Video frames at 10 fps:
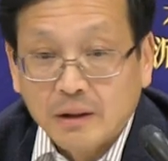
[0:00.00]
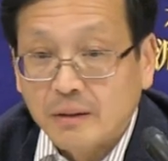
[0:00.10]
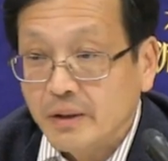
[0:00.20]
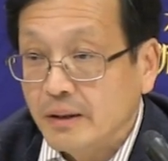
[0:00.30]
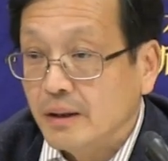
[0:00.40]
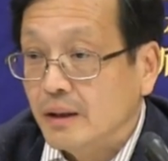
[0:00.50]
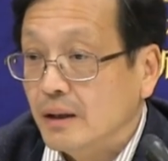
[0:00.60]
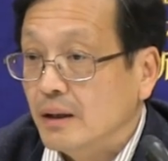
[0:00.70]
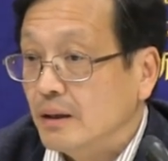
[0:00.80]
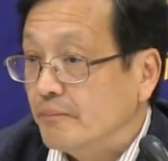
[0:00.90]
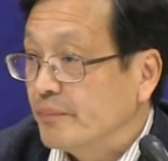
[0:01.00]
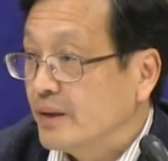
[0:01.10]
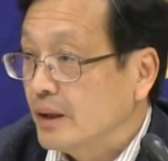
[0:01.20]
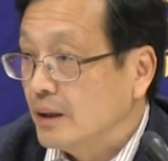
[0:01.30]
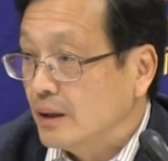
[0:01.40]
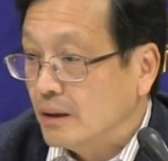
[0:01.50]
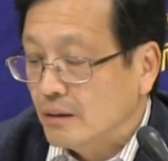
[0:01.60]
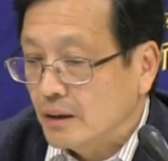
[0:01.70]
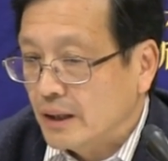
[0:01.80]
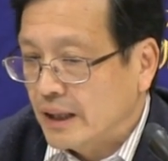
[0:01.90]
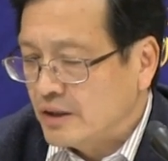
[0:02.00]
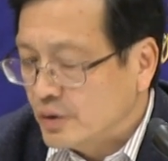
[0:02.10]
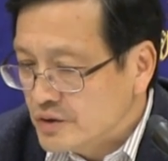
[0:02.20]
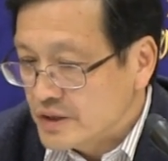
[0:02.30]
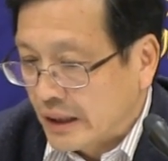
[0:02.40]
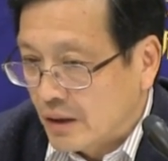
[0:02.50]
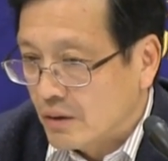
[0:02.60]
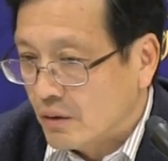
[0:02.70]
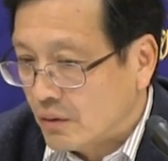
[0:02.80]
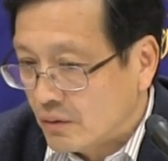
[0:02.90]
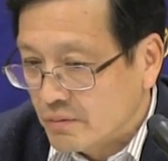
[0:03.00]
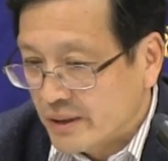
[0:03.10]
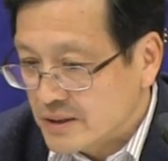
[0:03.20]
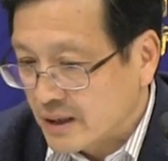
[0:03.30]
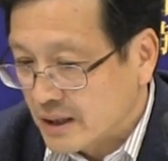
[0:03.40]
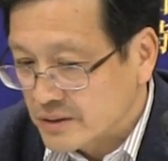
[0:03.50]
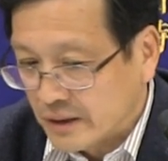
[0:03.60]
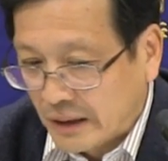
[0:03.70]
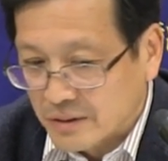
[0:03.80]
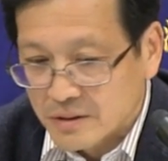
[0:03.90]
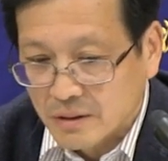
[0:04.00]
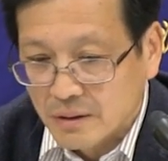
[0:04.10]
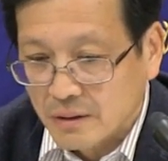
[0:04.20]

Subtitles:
But I don't think all mass gatherings